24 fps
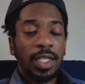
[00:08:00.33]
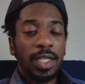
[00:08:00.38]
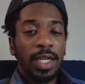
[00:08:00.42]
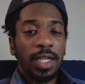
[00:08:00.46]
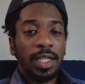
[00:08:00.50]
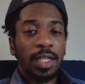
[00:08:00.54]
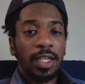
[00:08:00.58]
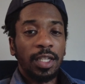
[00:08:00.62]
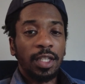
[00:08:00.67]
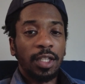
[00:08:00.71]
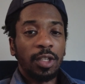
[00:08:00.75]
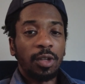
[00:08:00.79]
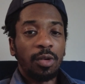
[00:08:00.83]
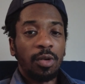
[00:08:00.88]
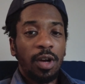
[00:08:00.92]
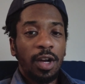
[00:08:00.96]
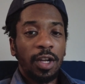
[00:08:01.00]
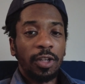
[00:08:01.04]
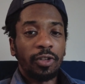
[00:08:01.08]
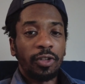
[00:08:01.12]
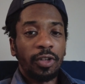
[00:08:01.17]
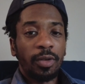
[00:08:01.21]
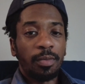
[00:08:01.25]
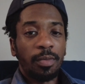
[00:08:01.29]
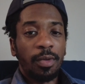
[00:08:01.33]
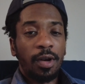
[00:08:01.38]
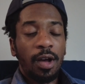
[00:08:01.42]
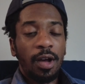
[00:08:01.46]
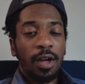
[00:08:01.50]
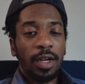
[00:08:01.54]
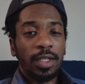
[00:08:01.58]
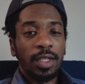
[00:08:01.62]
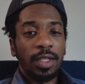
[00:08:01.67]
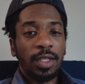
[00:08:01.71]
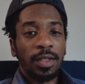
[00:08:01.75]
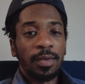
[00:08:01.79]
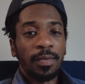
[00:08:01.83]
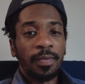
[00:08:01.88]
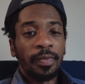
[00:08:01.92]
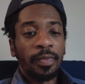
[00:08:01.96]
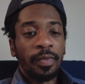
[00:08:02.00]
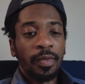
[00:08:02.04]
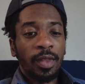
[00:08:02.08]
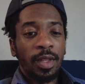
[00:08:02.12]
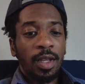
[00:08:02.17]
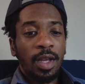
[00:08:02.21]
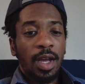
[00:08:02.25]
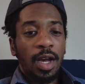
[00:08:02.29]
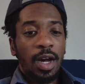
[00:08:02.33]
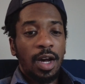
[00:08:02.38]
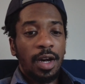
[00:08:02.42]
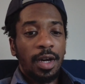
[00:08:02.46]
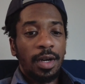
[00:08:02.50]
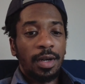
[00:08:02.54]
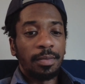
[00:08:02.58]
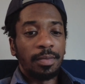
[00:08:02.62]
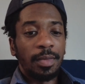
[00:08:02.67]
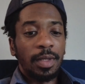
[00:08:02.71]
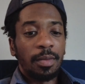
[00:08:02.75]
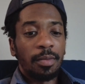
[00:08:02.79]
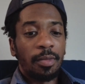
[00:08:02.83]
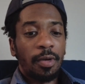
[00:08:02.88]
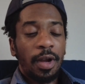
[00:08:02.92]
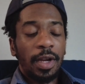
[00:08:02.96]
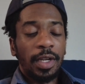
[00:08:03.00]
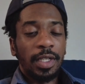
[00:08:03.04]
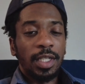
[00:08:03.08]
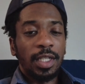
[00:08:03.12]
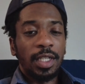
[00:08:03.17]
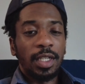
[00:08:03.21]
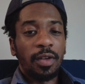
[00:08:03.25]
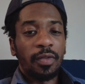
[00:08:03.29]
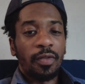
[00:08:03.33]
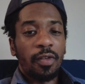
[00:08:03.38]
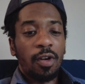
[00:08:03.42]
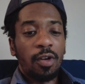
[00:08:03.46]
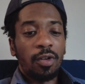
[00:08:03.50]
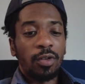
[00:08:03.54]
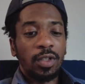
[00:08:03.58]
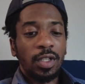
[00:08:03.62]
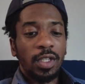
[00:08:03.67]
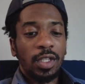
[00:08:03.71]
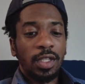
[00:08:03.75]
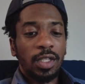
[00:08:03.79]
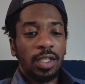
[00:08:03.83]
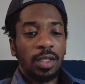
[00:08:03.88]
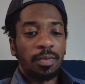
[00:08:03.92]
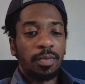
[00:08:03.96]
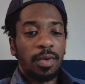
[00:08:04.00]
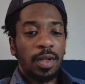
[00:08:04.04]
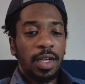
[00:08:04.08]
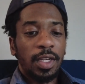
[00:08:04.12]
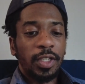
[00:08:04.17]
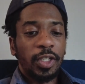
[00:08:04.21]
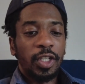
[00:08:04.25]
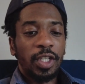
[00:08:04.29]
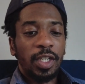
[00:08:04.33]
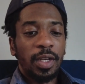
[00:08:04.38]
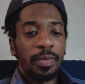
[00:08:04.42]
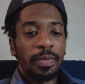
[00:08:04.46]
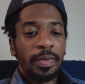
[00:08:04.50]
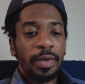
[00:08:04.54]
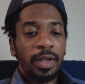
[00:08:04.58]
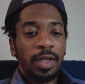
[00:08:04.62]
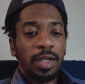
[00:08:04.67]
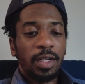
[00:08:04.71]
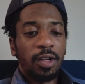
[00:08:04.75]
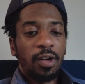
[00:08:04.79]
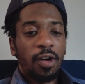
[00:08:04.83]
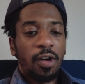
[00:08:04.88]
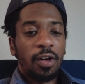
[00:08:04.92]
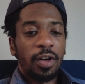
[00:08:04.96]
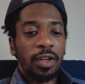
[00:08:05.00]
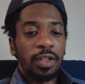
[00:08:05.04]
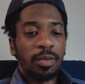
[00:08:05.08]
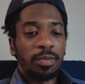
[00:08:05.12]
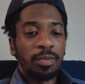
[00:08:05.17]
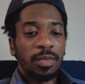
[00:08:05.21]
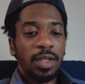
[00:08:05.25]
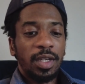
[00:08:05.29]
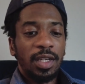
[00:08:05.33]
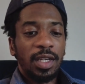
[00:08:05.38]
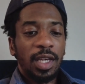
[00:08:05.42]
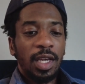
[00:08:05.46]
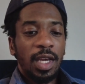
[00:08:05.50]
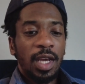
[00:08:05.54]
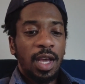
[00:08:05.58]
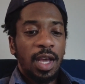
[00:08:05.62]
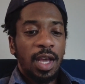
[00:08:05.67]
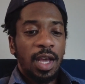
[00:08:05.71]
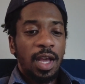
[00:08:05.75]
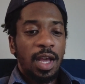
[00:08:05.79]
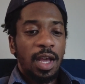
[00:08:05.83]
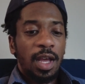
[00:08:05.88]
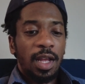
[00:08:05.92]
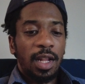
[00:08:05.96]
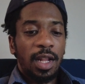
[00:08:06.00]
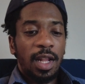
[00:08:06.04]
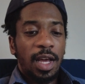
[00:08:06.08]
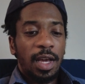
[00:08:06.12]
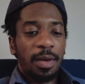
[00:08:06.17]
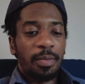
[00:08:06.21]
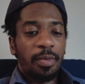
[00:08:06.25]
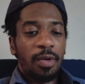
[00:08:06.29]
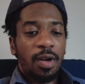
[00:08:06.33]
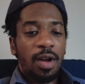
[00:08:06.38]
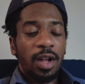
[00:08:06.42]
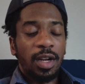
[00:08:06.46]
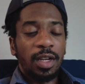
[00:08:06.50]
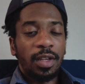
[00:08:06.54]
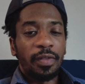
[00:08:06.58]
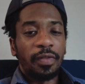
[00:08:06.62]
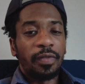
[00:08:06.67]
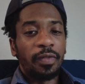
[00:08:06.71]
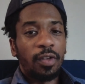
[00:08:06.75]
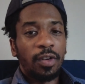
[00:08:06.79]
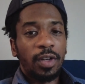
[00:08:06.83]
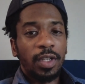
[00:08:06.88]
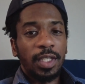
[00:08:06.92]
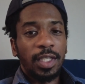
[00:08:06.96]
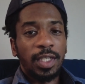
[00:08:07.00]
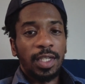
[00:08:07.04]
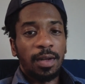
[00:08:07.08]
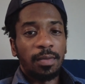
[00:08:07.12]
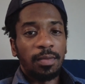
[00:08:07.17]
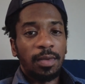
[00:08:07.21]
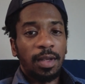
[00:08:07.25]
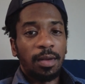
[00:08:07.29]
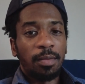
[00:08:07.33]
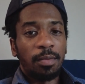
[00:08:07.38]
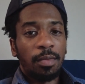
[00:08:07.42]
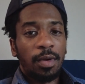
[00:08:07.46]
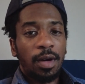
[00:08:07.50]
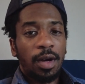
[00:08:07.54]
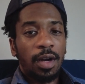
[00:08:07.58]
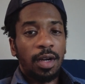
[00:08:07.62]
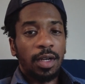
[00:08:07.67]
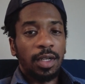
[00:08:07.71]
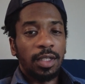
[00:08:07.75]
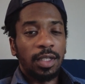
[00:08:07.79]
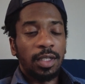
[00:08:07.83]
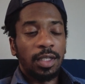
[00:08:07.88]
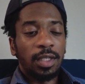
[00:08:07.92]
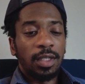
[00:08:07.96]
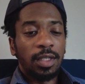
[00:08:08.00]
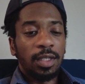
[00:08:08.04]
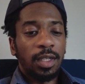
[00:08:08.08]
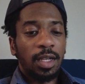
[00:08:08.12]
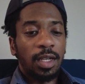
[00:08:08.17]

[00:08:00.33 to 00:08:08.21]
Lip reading: under 200 bucks. The brakes and the rotors plus shipping cost me like probably 40 something bucks.